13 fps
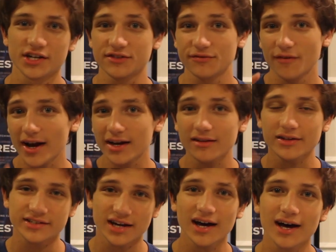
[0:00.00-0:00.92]
It's
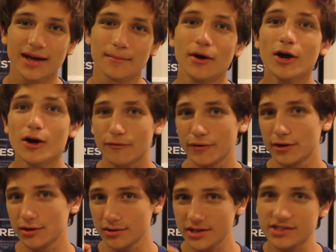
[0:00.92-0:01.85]
finally time for
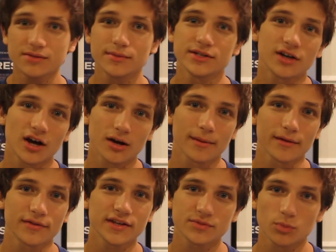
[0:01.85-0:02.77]
you to listen to me talk
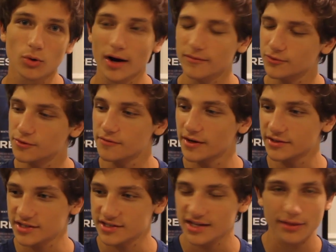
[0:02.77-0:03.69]
about this more after you've had
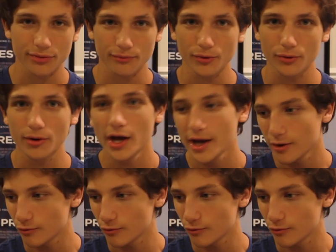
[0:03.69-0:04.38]
to sit through